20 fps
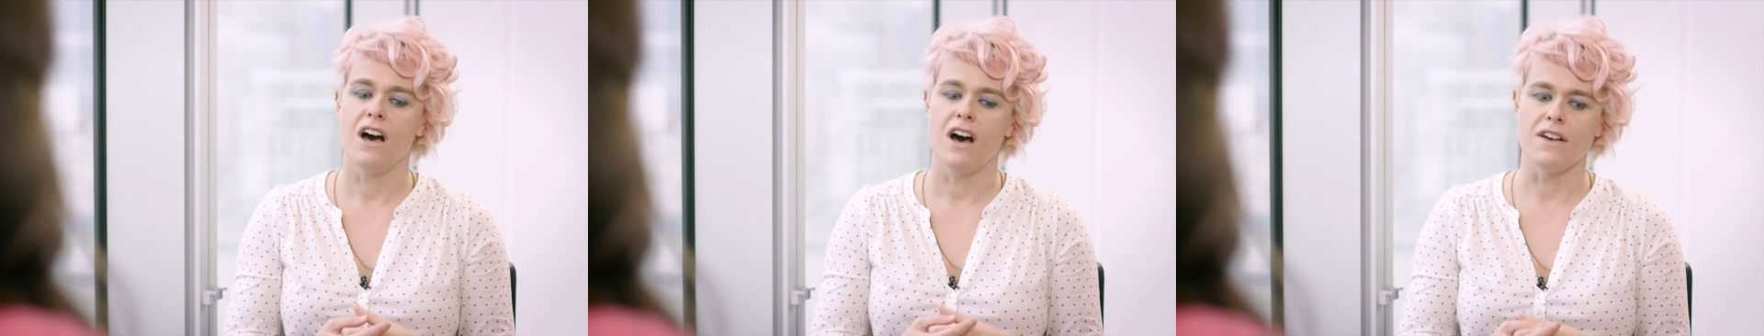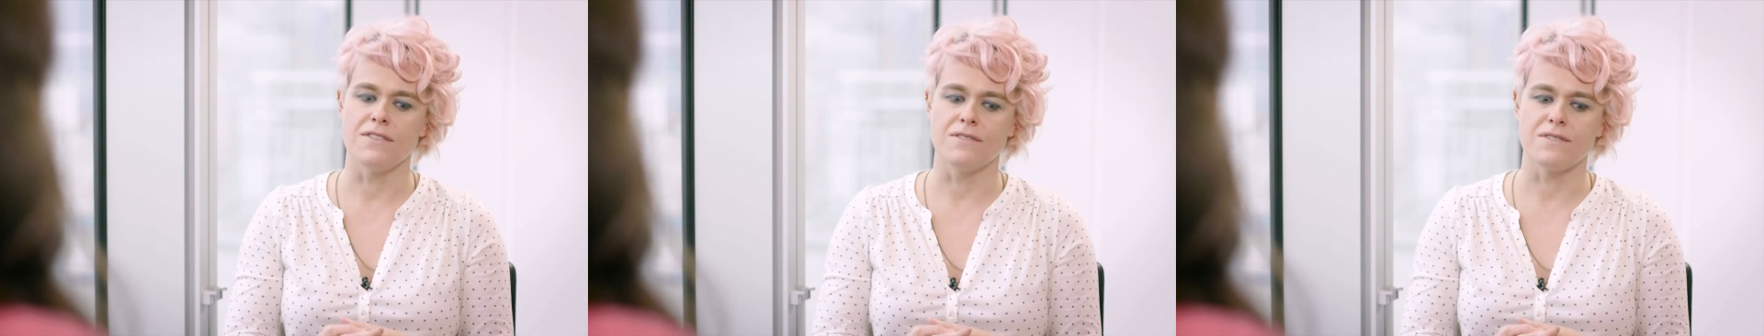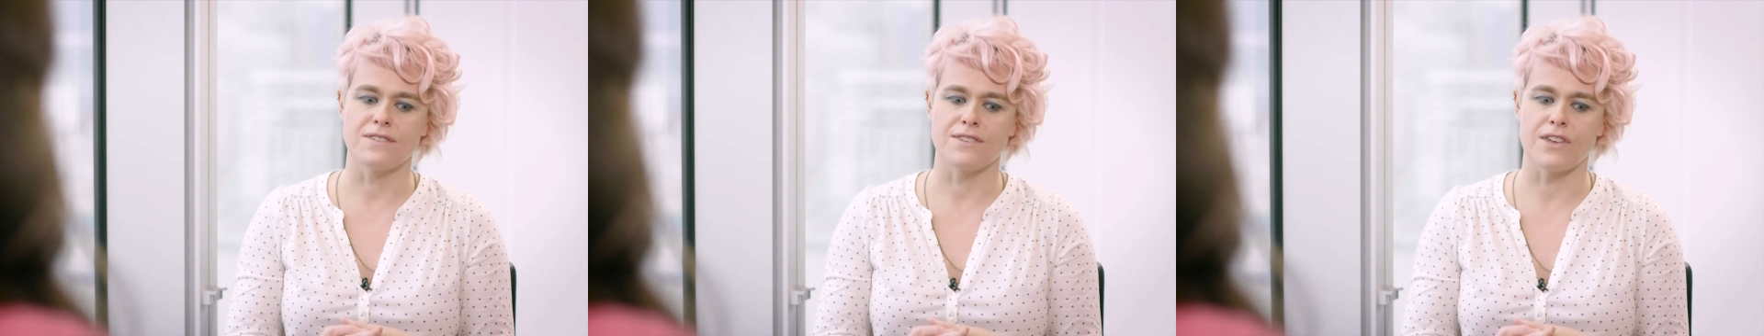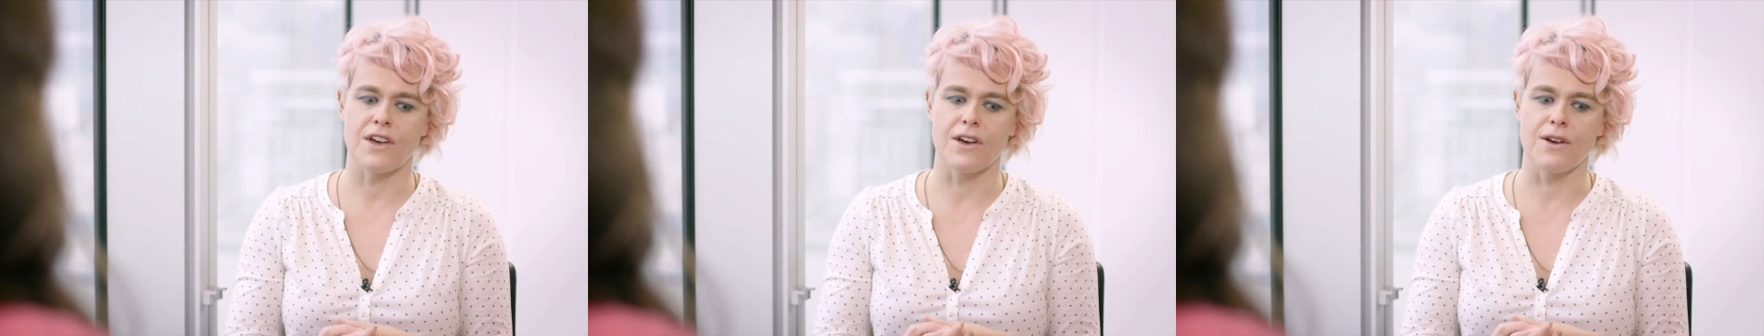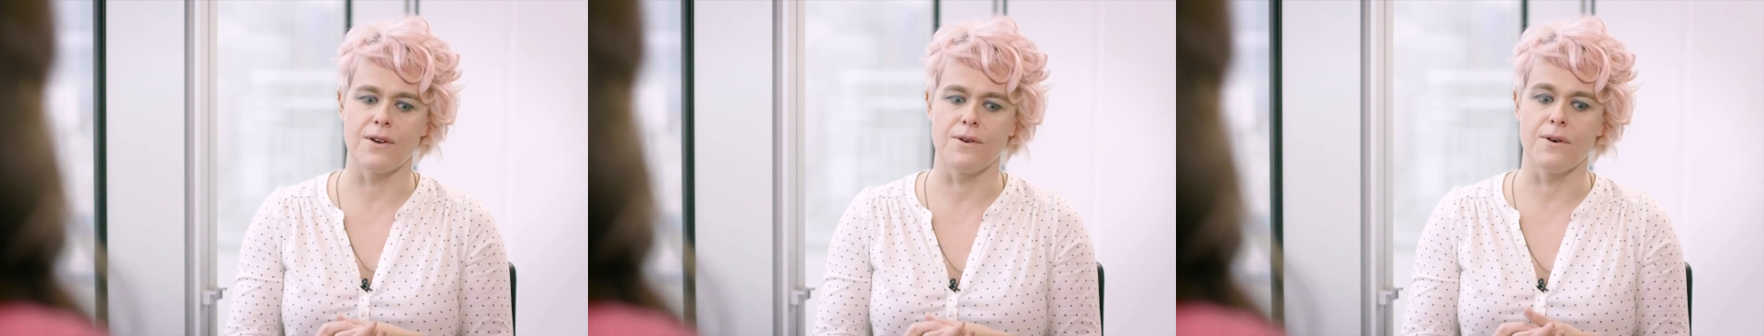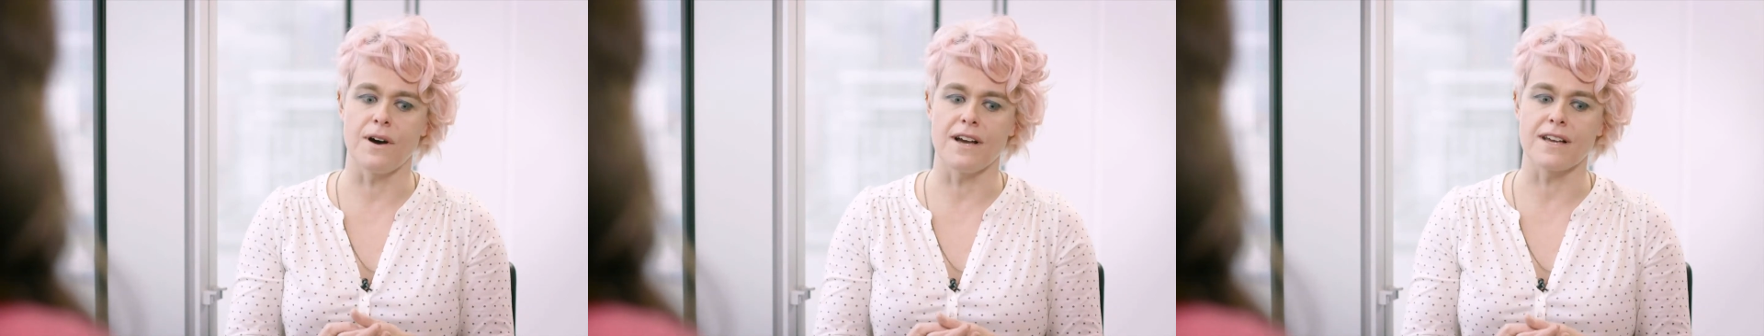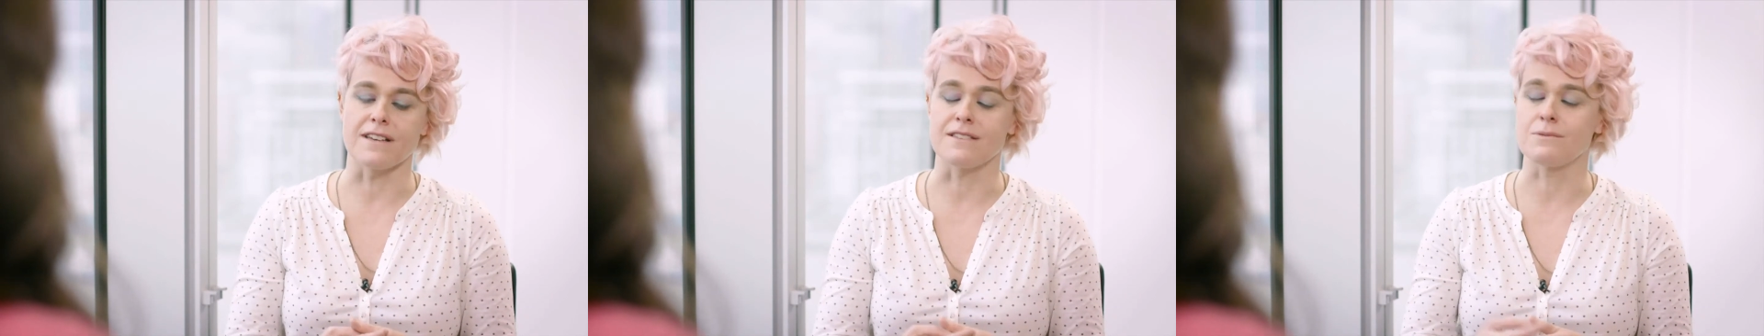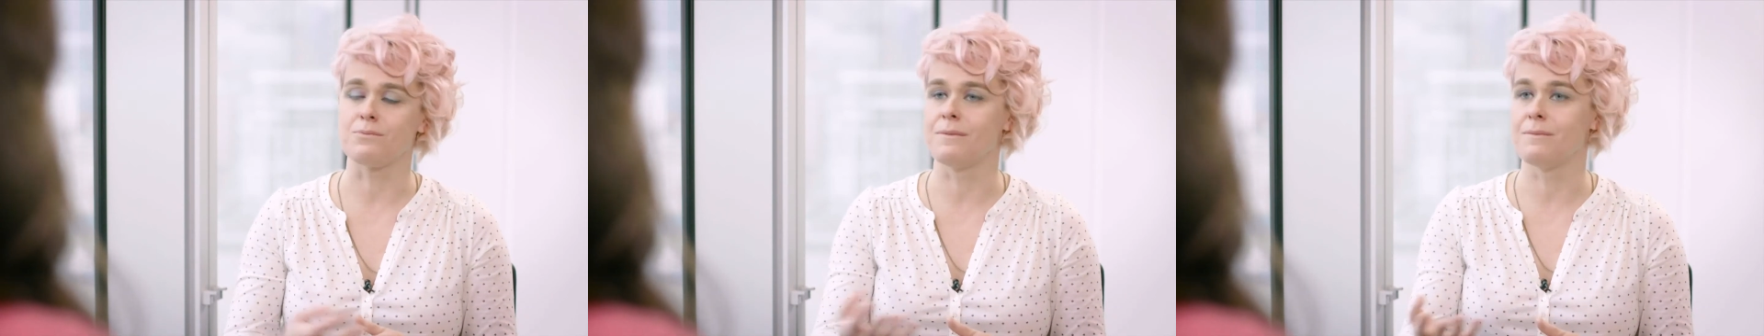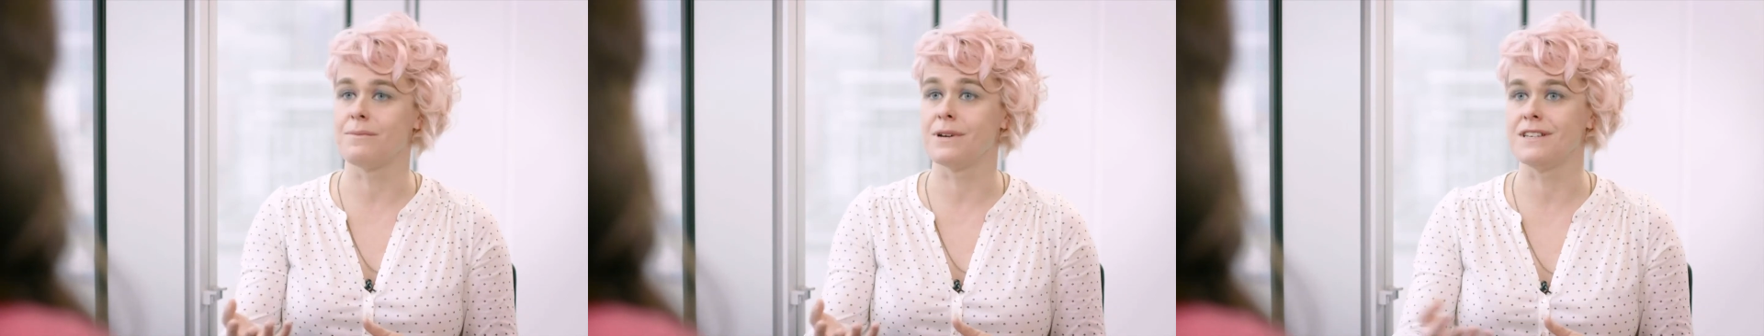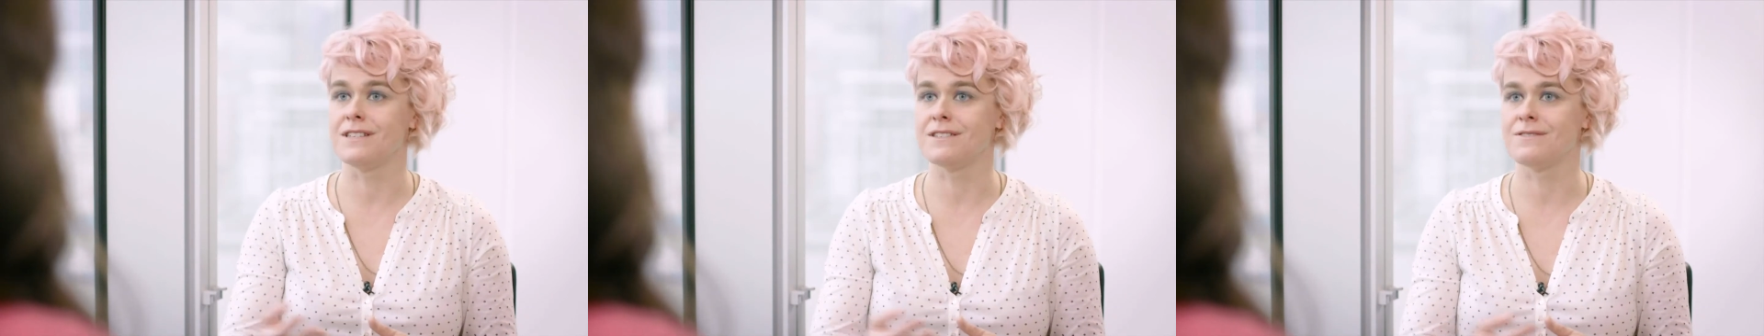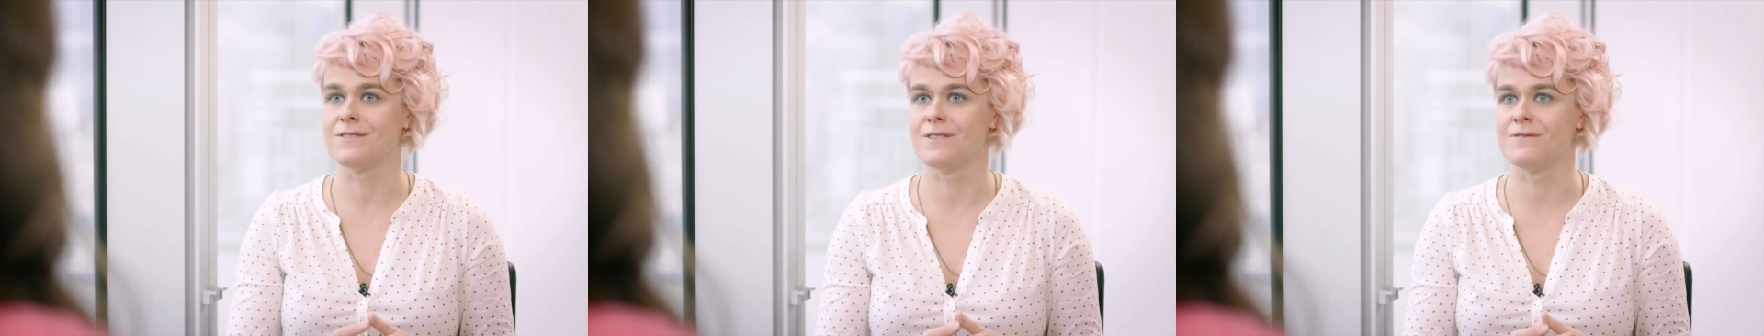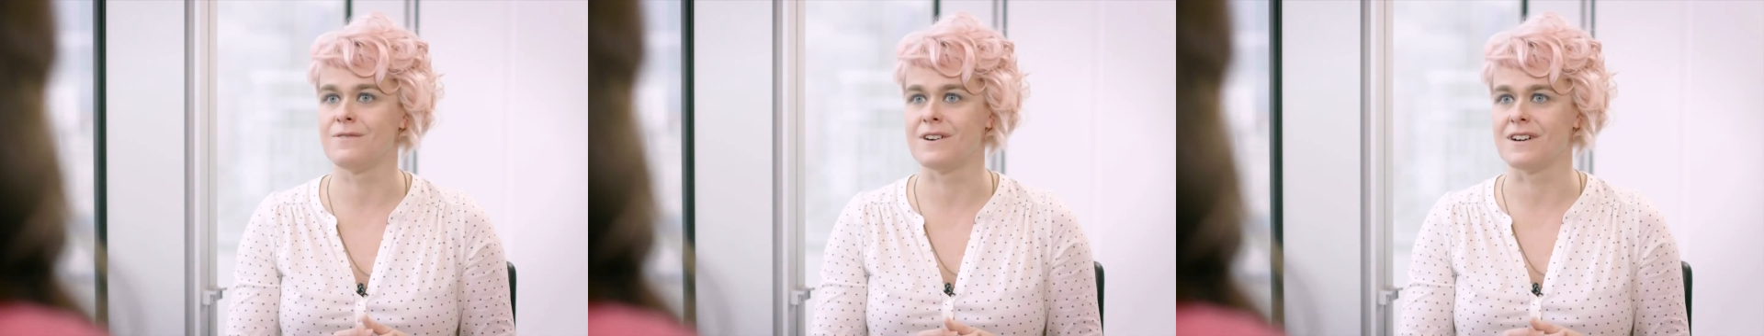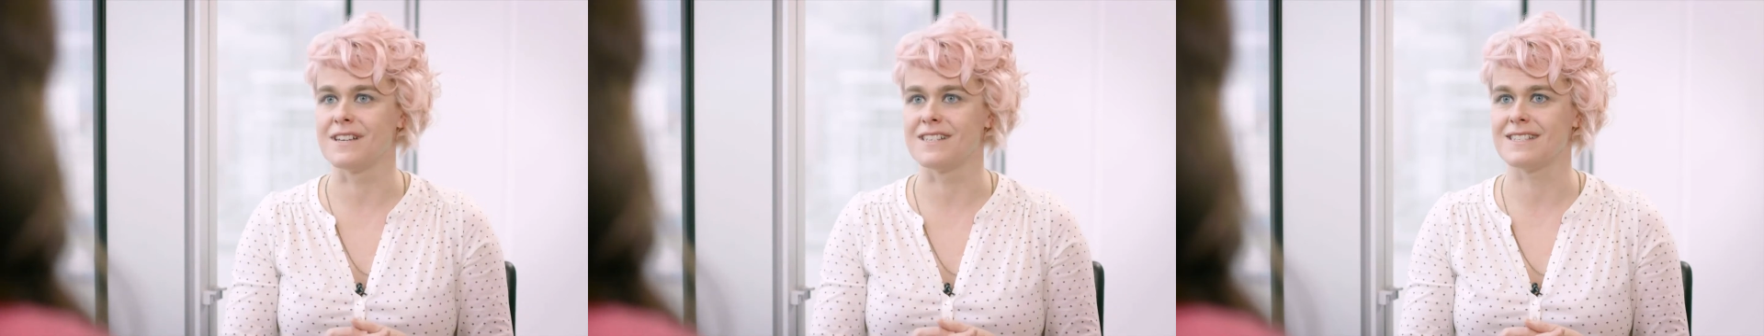And so I guess one piece of
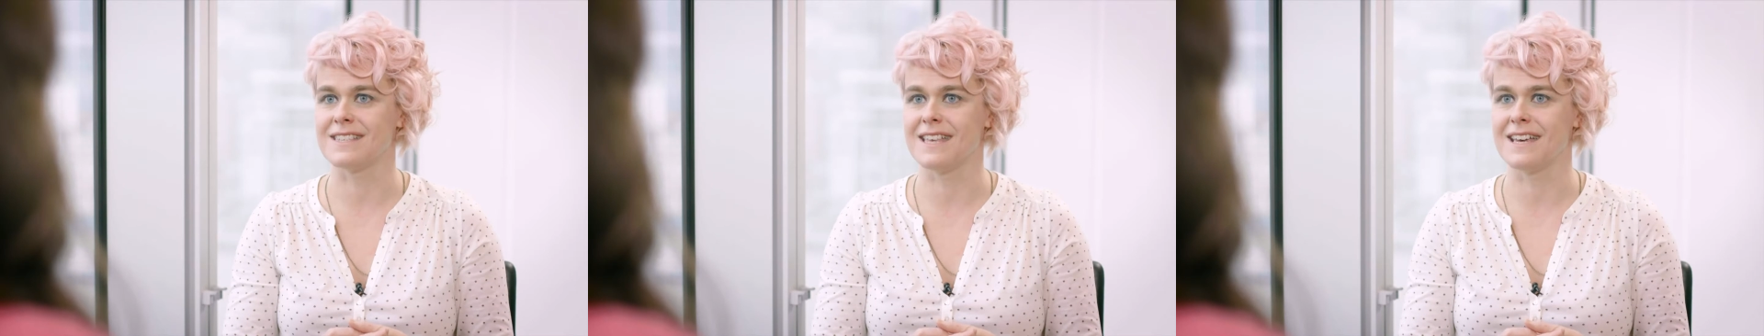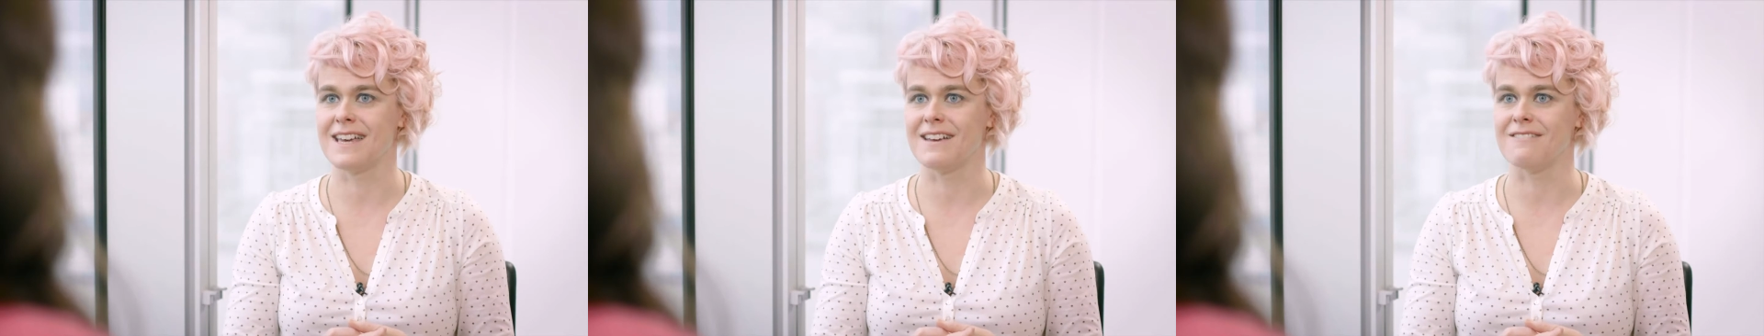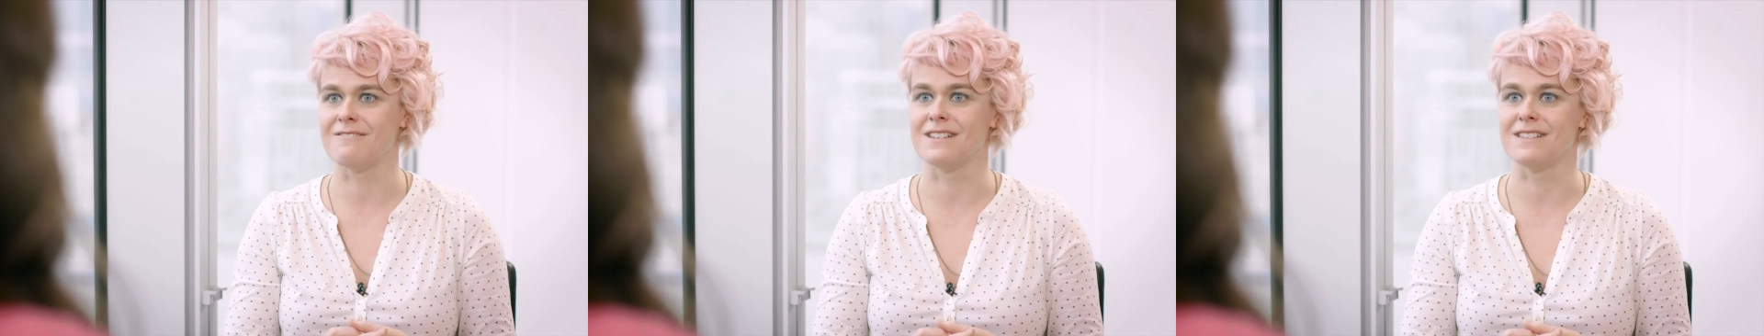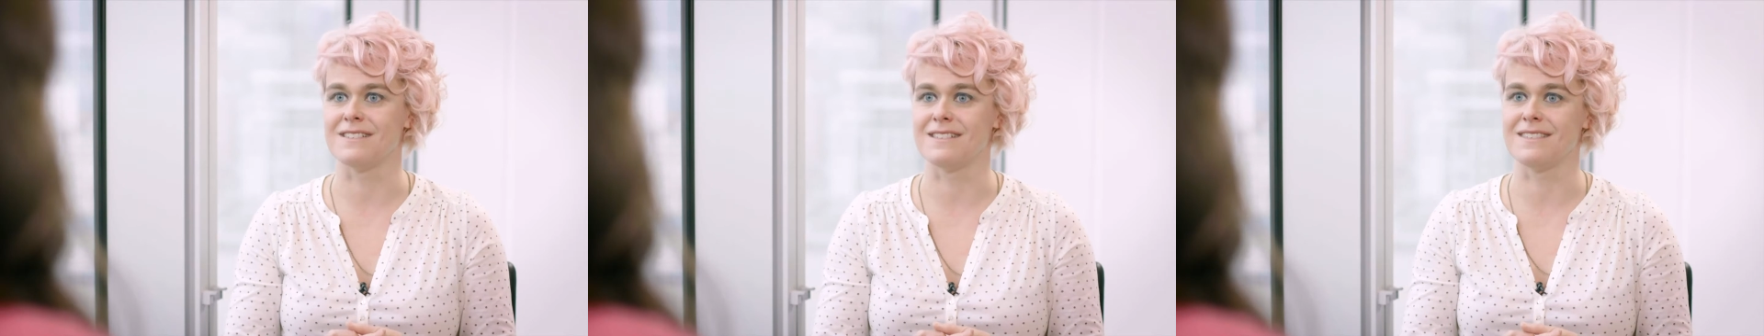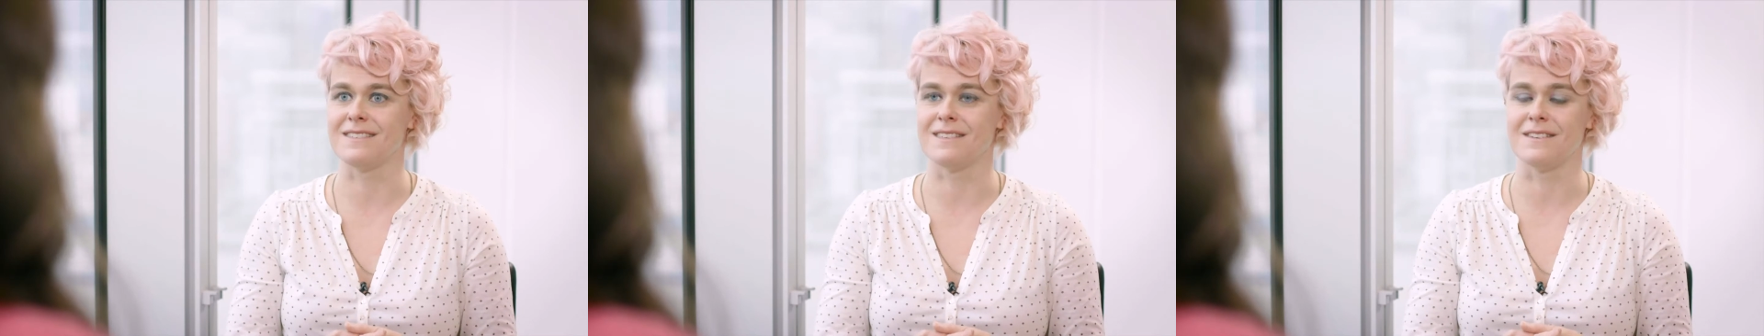advice there is